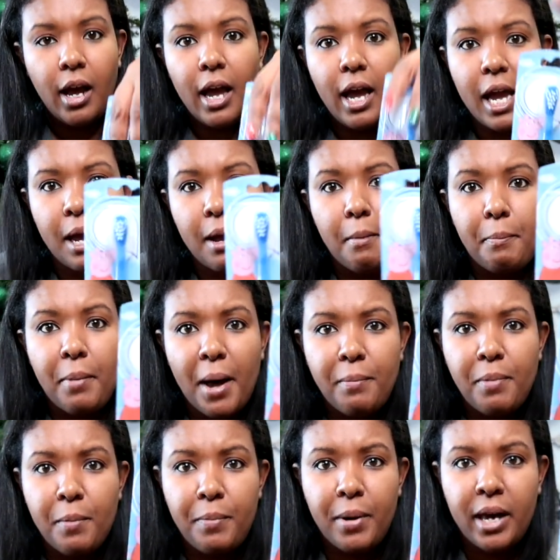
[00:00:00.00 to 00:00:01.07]
a
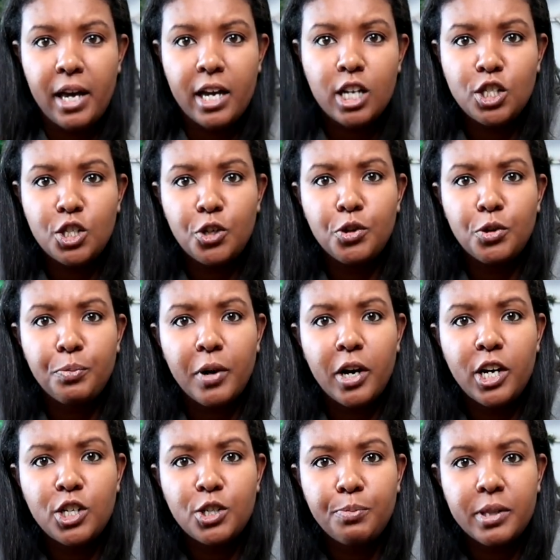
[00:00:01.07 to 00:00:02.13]
Peppa Pig
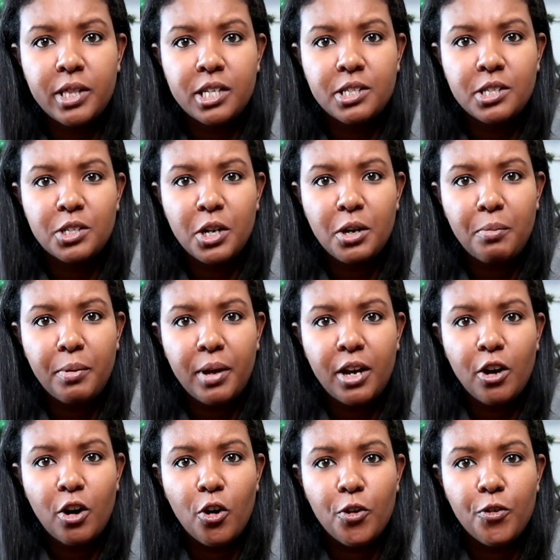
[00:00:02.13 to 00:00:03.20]
toothbrush, but this is going to
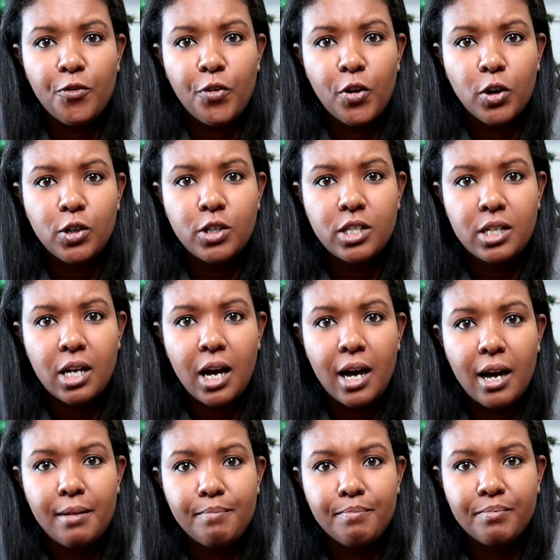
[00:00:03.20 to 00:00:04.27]
be her first
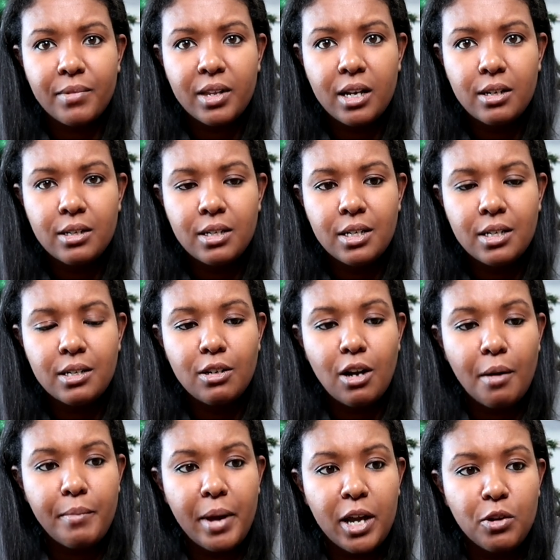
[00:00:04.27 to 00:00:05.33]
um,
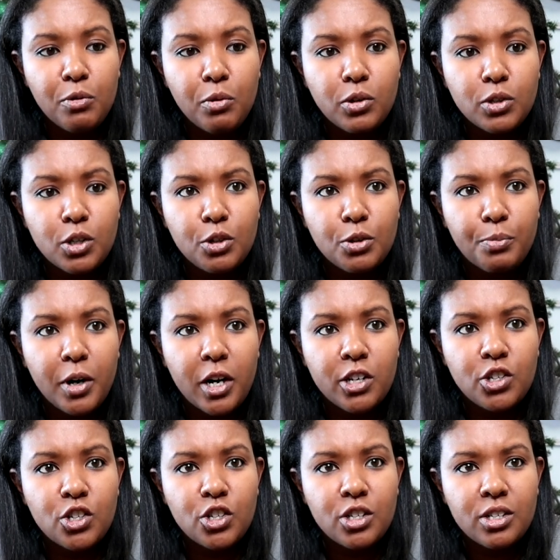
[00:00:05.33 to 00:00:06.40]
not manual
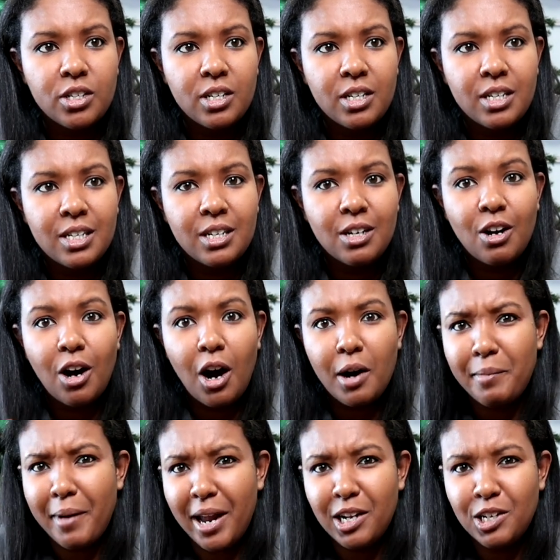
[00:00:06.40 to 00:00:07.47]
toothbrush,
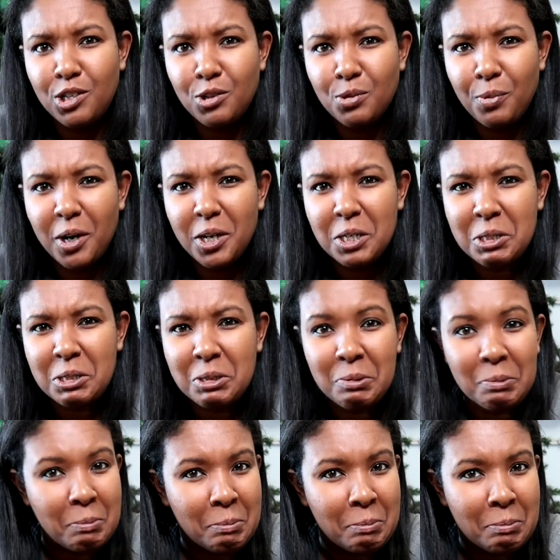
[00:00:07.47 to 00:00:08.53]
automatic toothbrush?
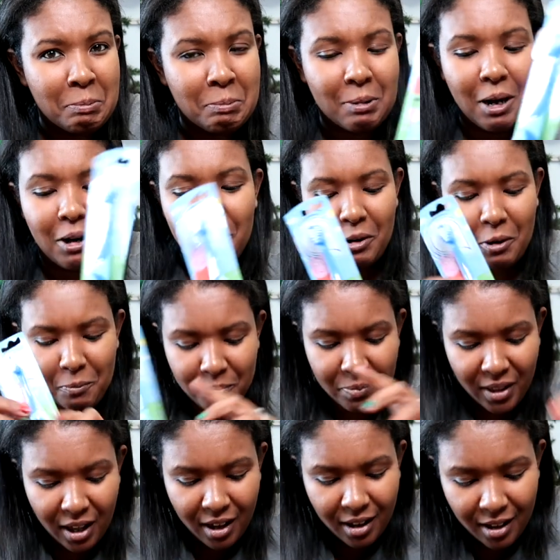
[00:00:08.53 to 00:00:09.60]
I don't know.
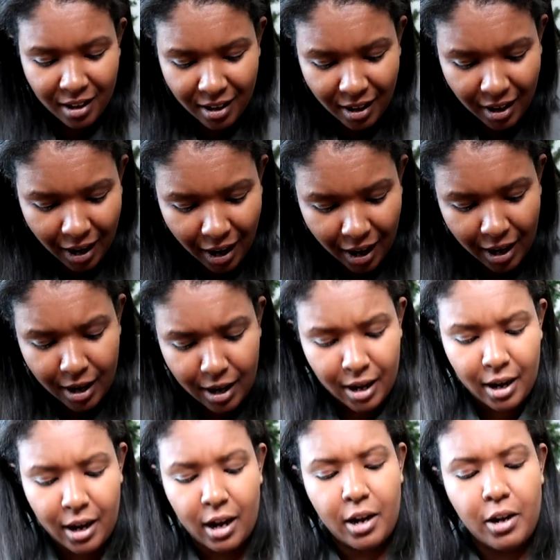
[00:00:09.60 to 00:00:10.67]
Uh,
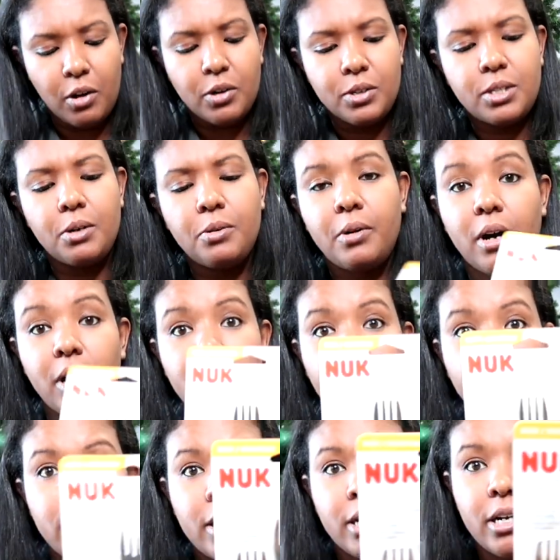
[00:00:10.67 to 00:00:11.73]
I also got
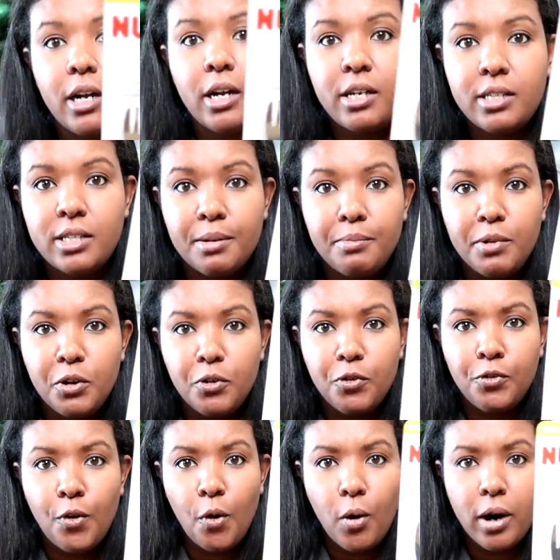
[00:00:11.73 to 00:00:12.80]
her some new
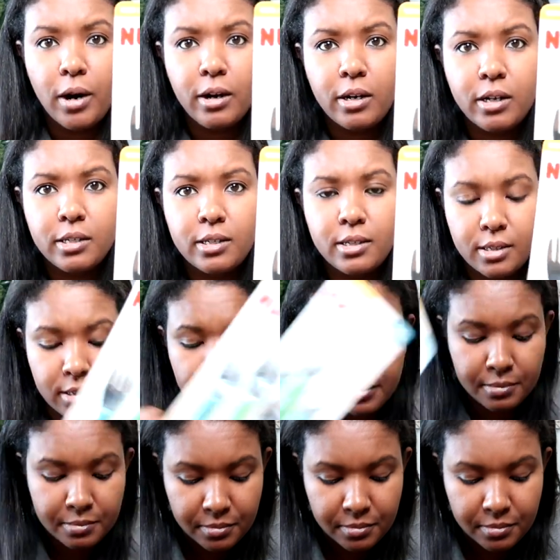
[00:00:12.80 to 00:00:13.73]
forks,